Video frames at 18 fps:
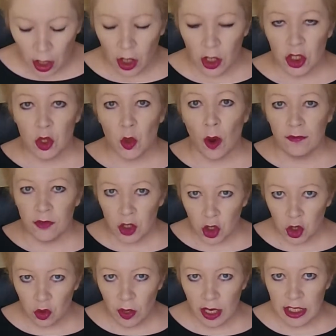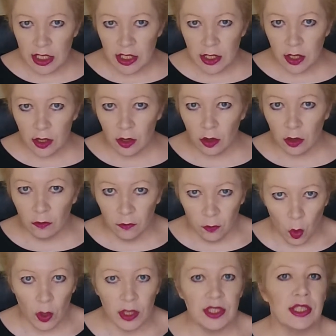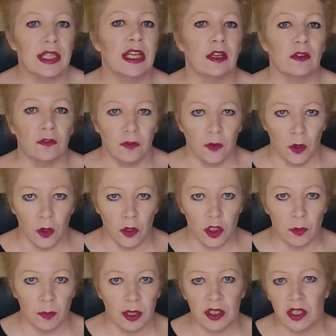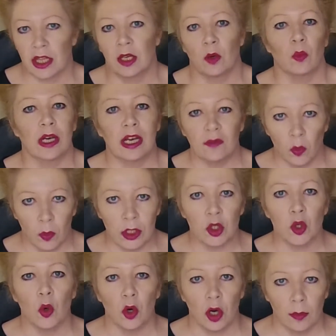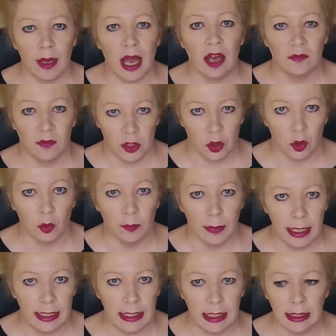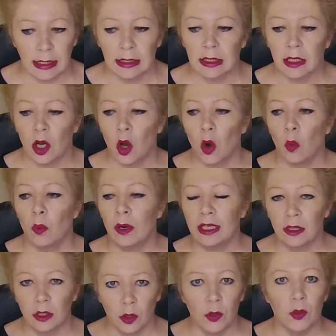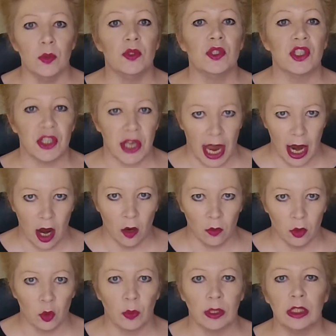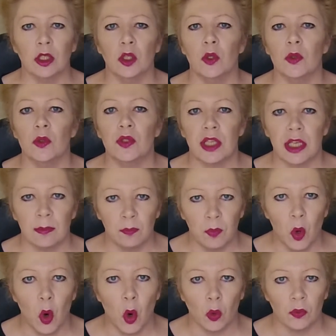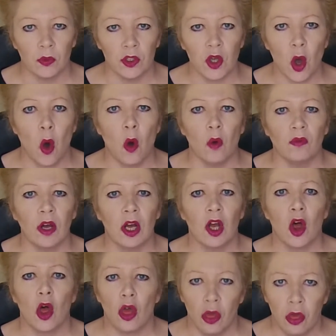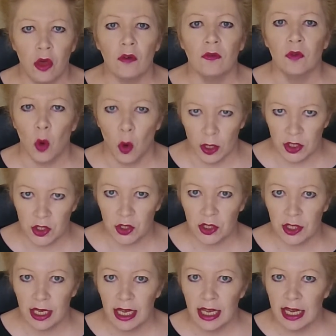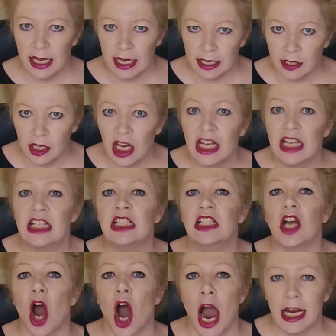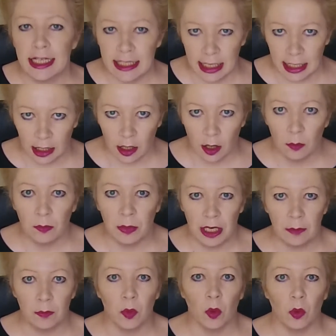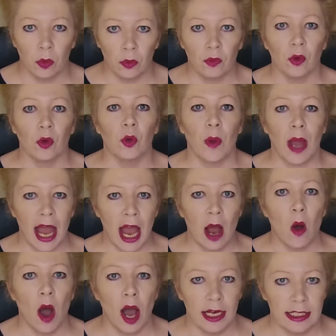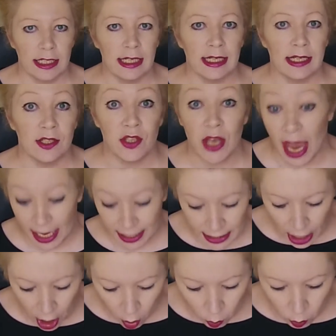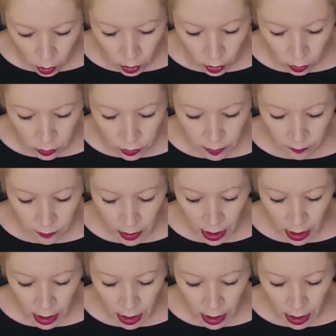So I've stressed the voice here first because I think whenever we talk about visual media, we lose sound. We lose the importance of the voice in guiding people through our ideas and our world.